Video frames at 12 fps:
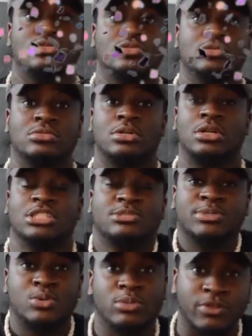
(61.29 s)
you know, I just
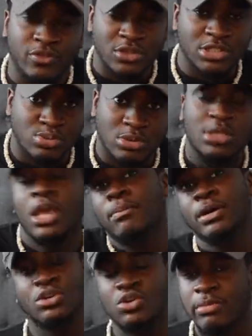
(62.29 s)
made one before this one.
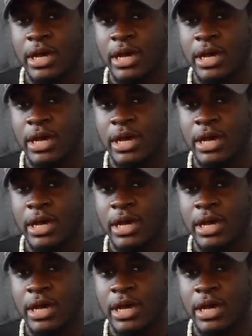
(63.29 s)
But it don't